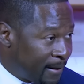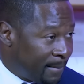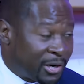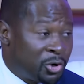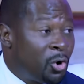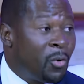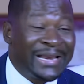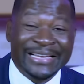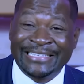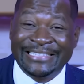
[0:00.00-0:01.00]
But no
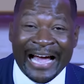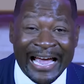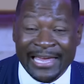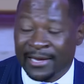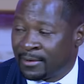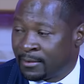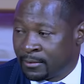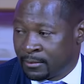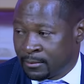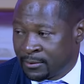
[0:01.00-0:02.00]
one is dying
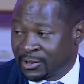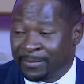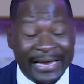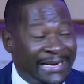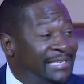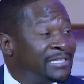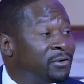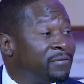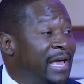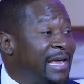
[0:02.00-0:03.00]
just by reason
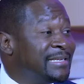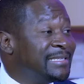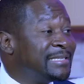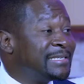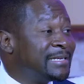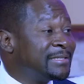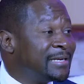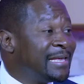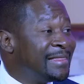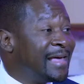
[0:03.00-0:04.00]
of their existence
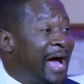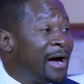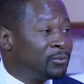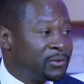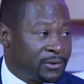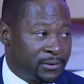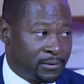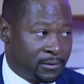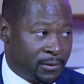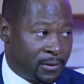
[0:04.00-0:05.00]
in the house.
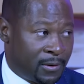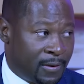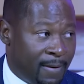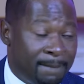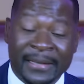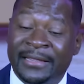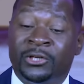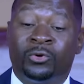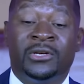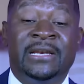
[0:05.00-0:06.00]
But they
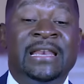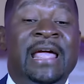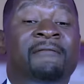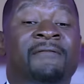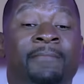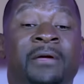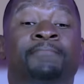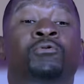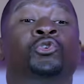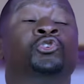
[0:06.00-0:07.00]
should never be
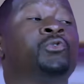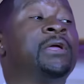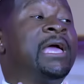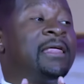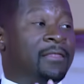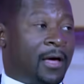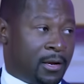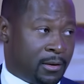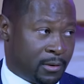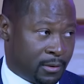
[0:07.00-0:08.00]
put together.
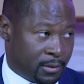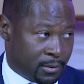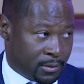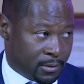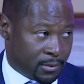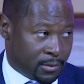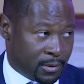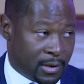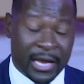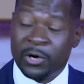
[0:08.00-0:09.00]

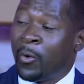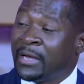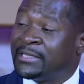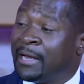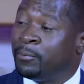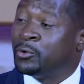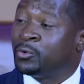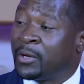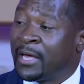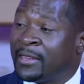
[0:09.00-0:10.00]
And once they are put
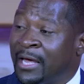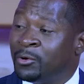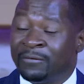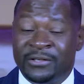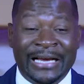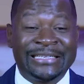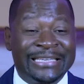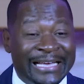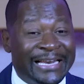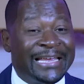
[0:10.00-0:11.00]
together, you have
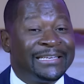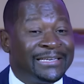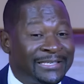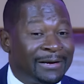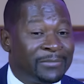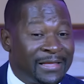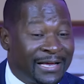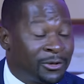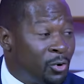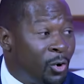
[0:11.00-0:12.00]
just created something
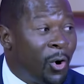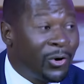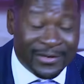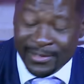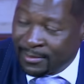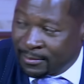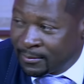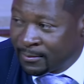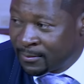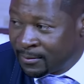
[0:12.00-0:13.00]
that God
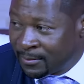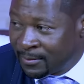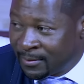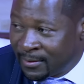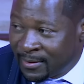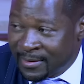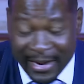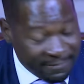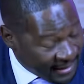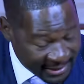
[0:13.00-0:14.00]
never